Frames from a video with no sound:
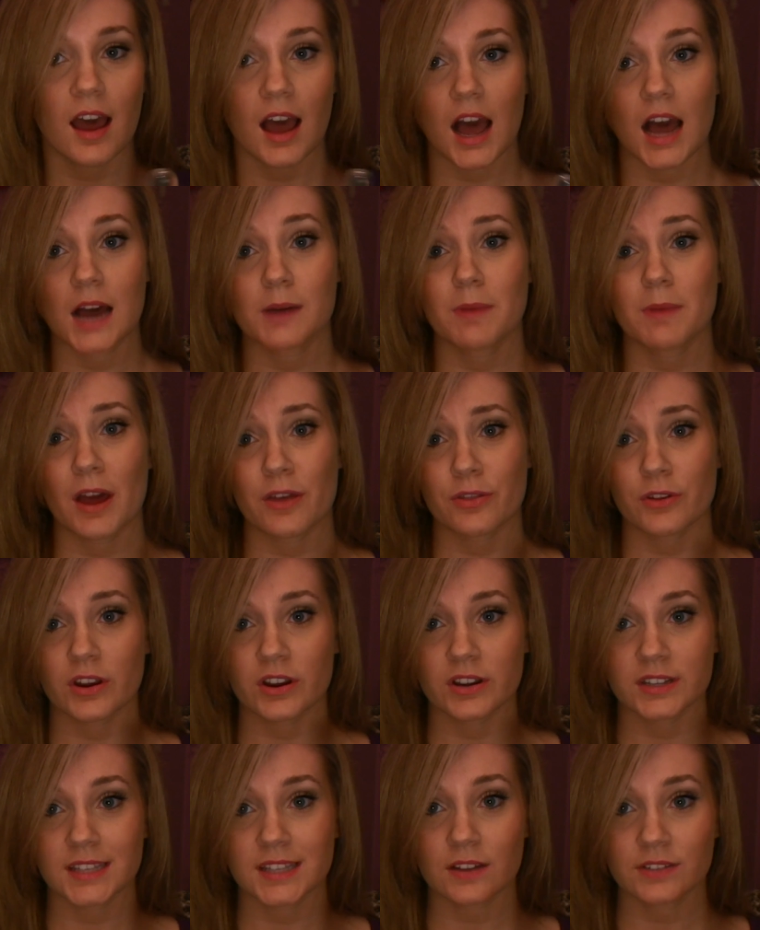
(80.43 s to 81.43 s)

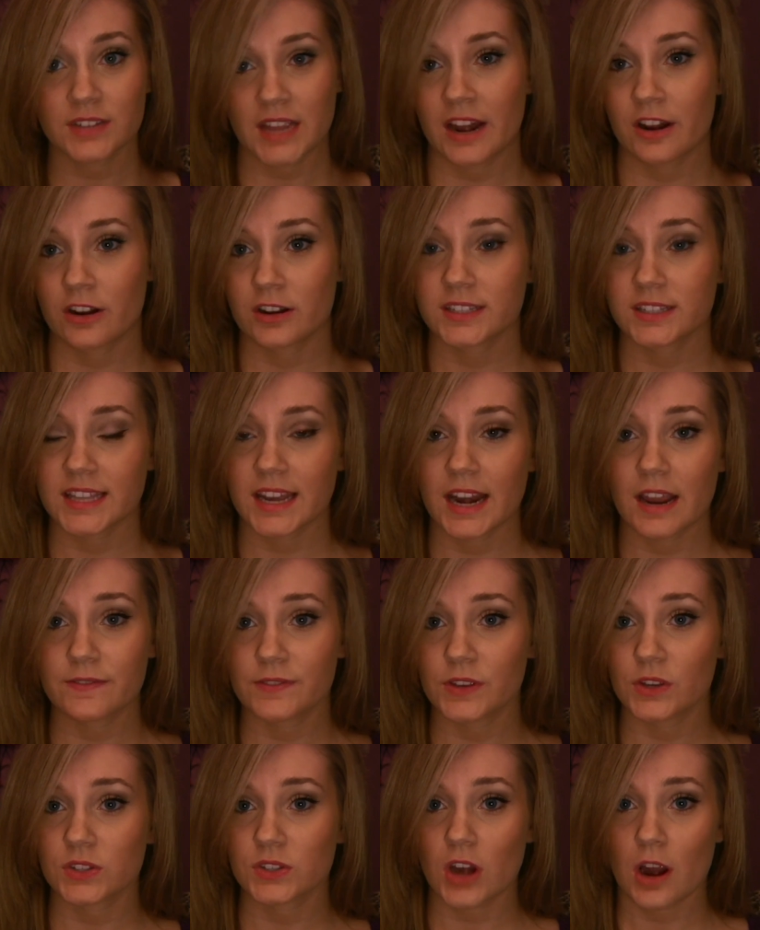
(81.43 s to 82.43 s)
Other self-tanners that I've
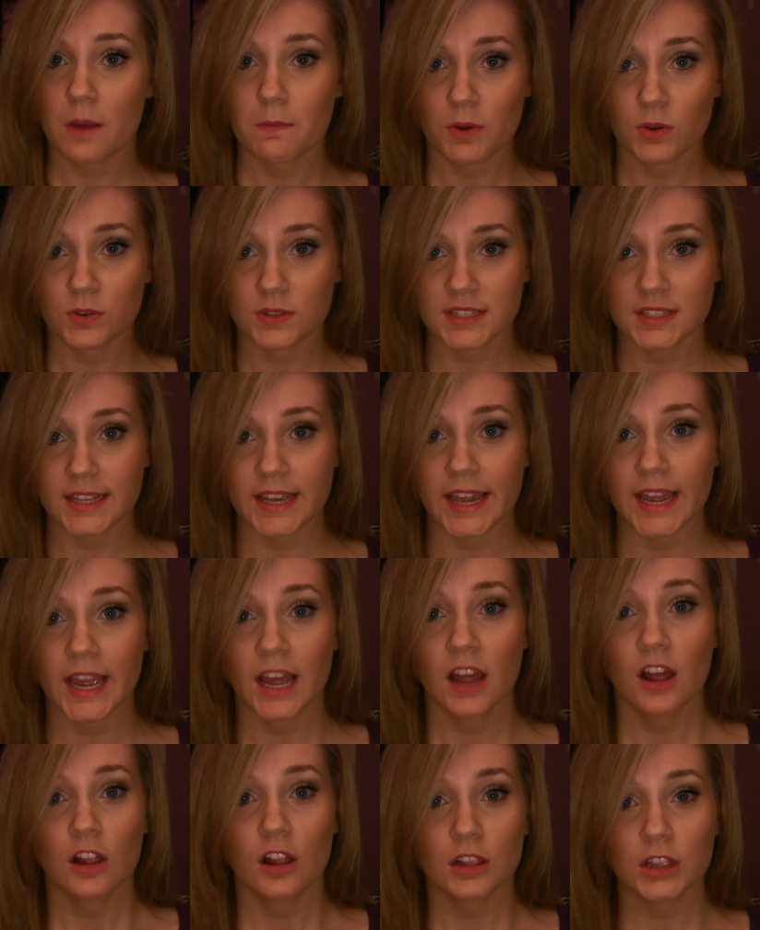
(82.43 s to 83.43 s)
used are
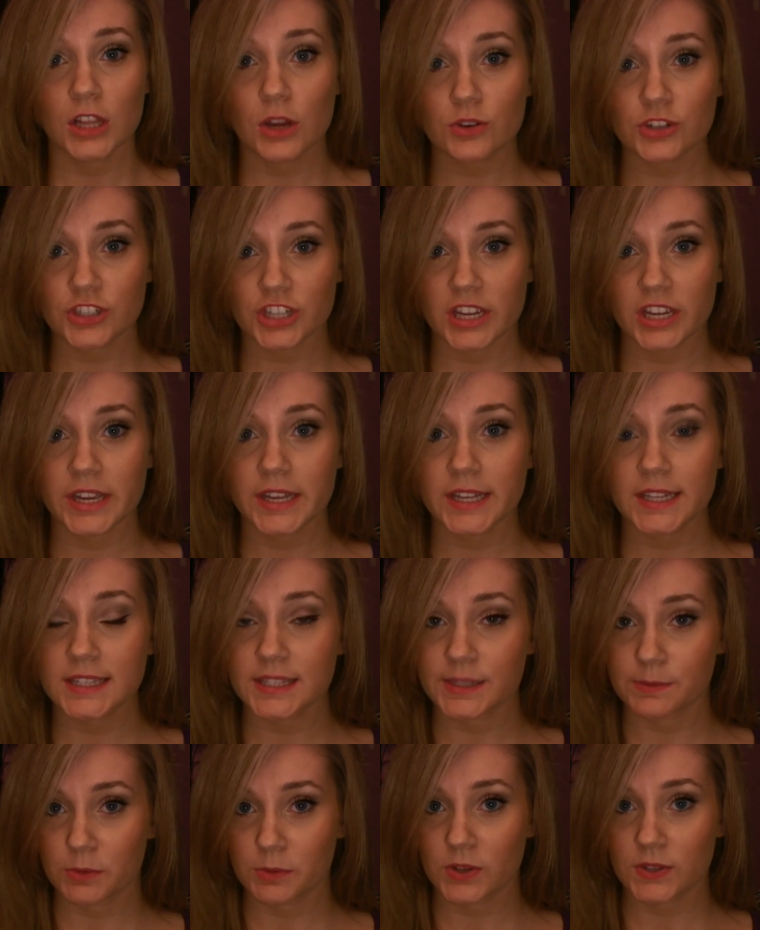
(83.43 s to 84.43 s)
mostly
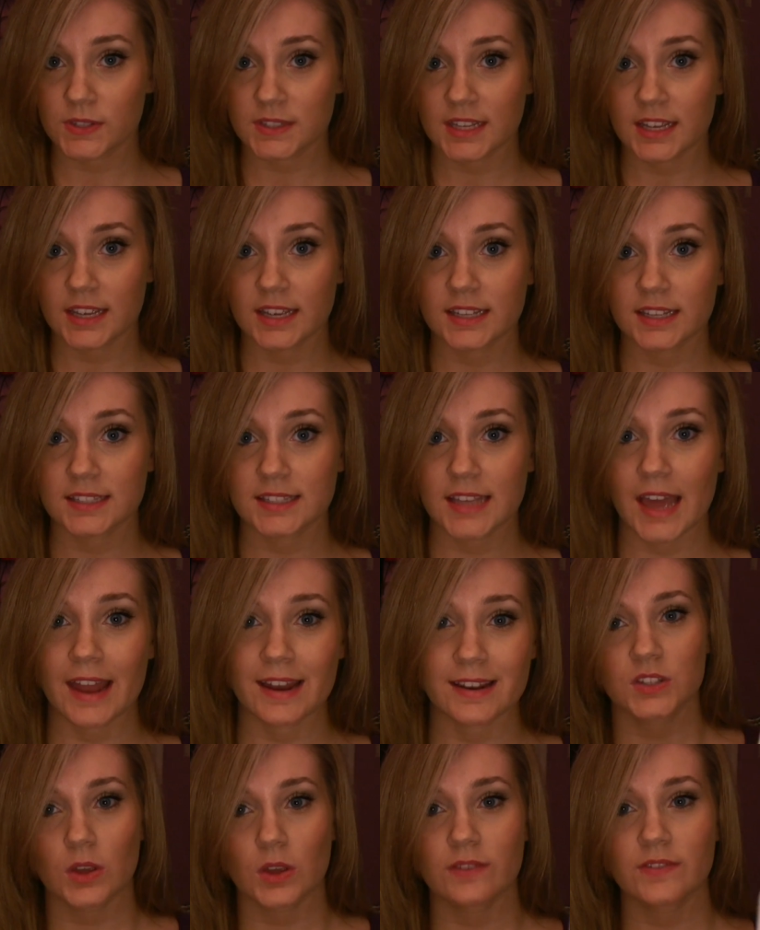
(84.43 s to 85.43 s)
lotions, mousses,
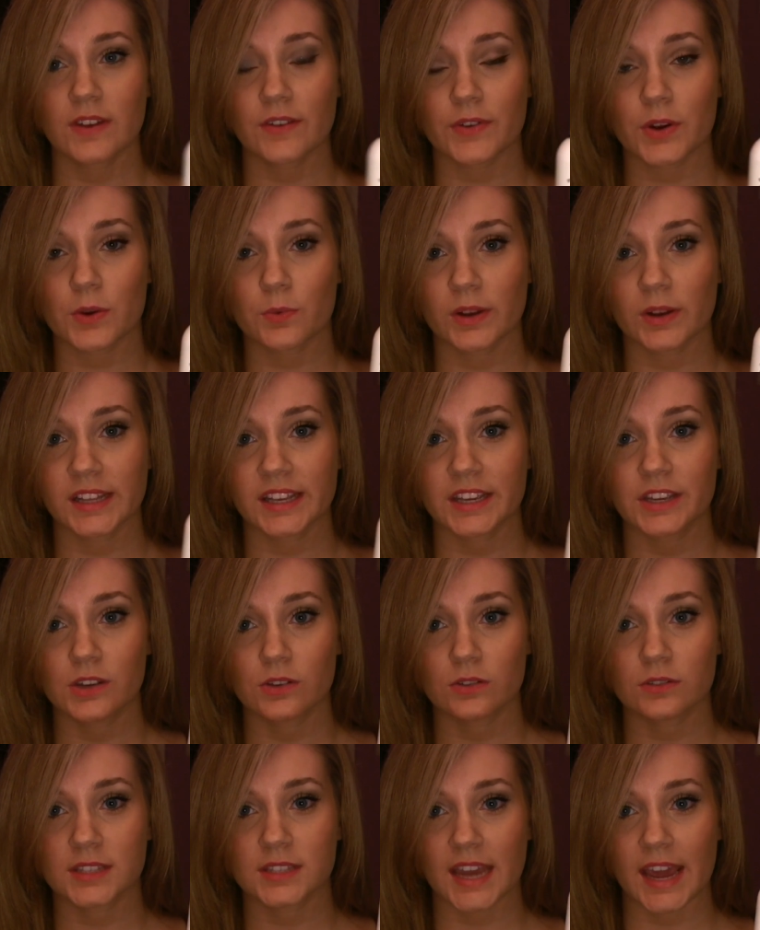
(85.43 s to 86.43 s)
and so I've never really
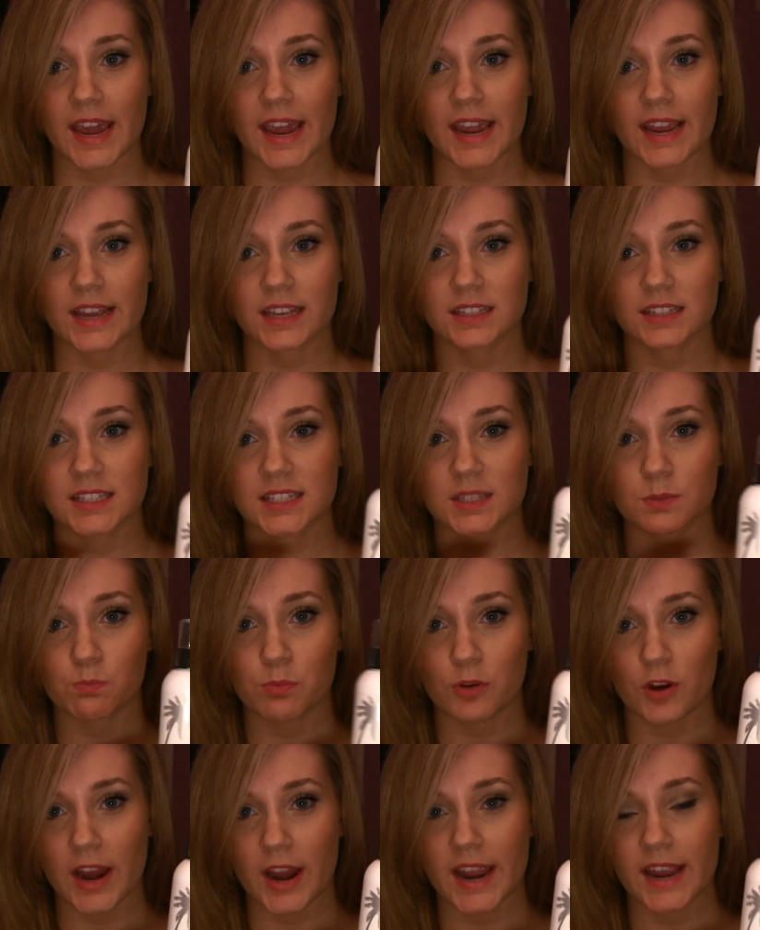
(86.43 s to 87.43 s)
used a
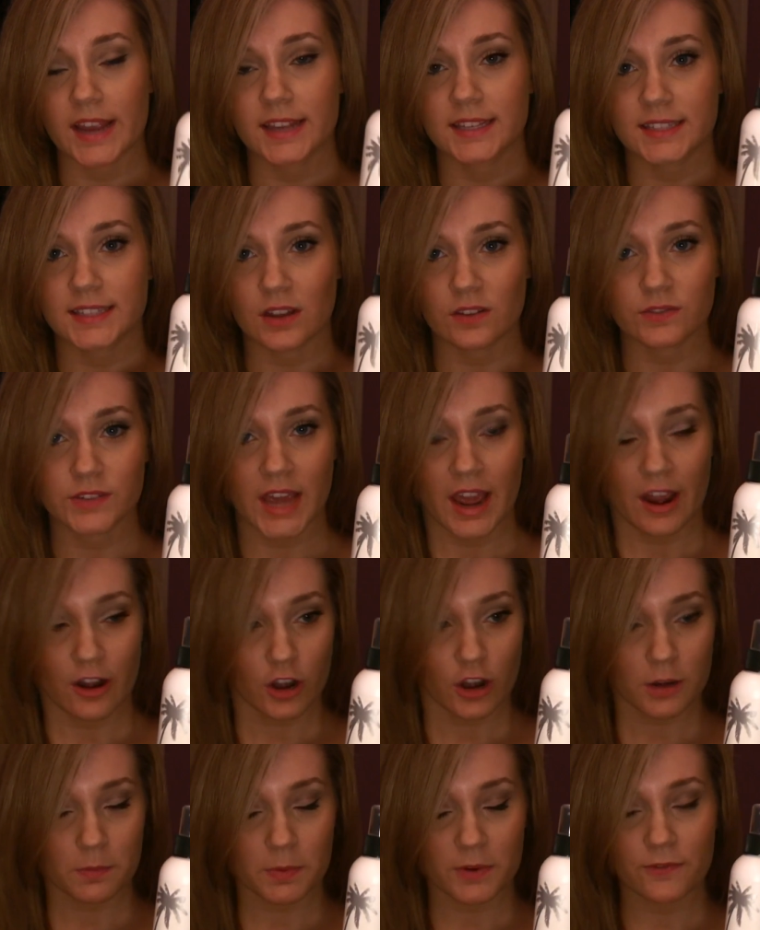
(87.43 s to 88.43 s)
spray
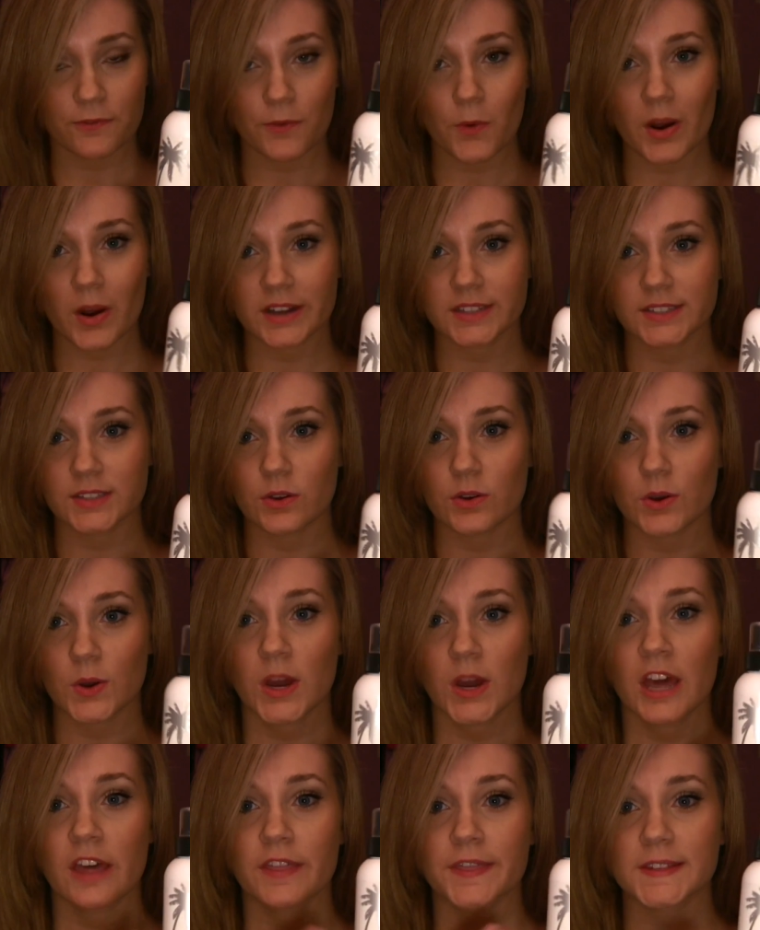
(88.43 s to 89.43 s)
self-tanner before, so
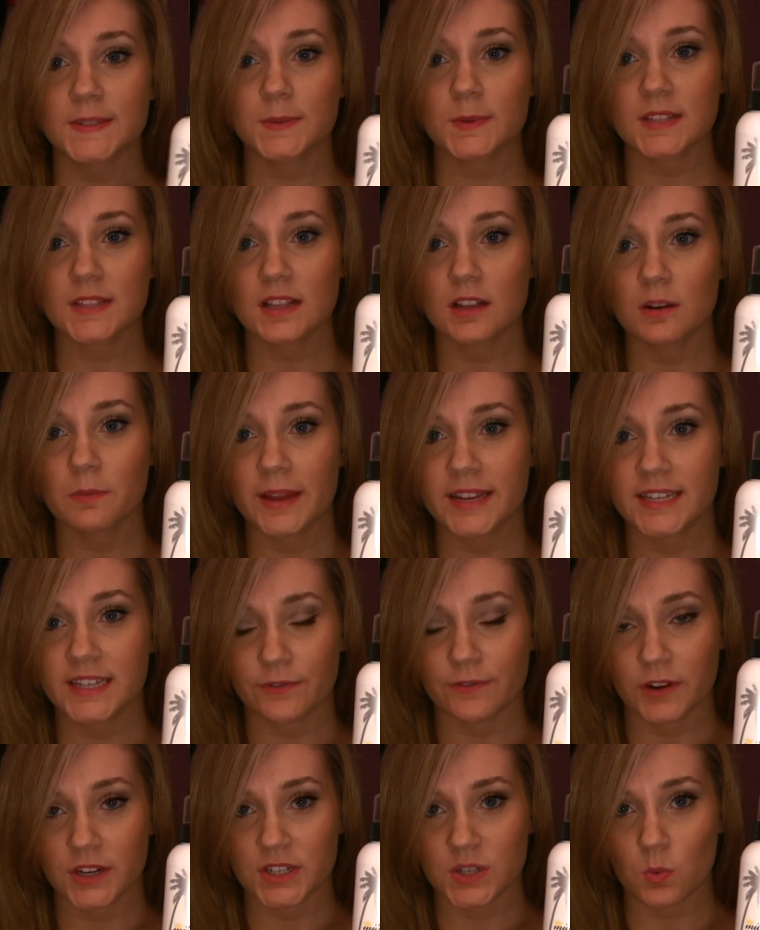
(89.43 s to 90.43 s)
this was a little bit
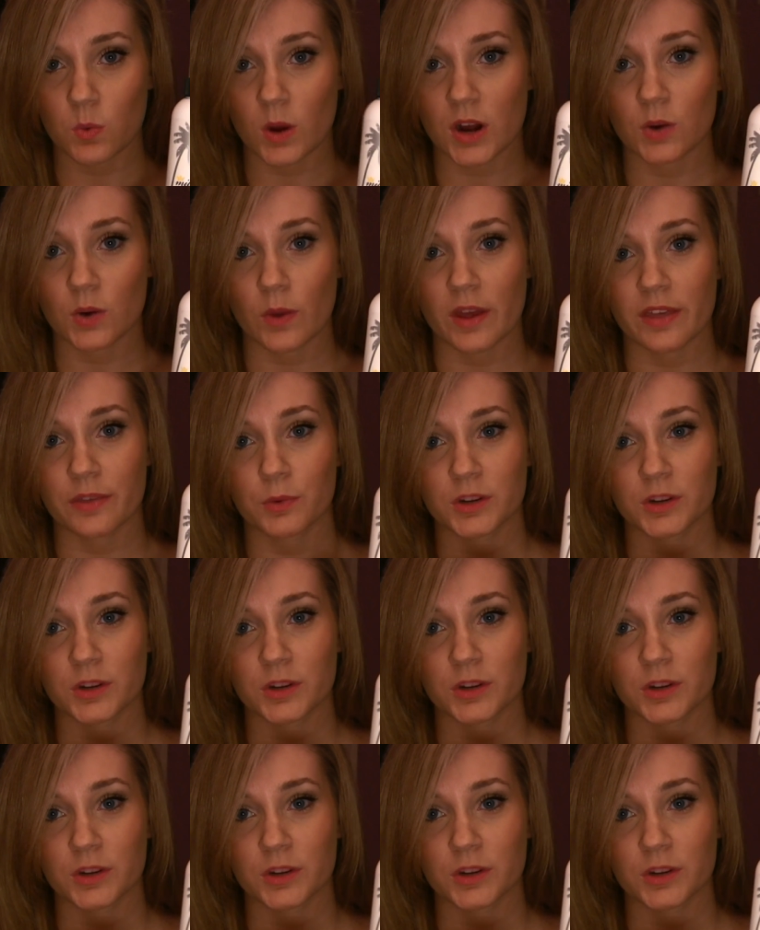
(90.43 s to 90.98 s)
different to work with,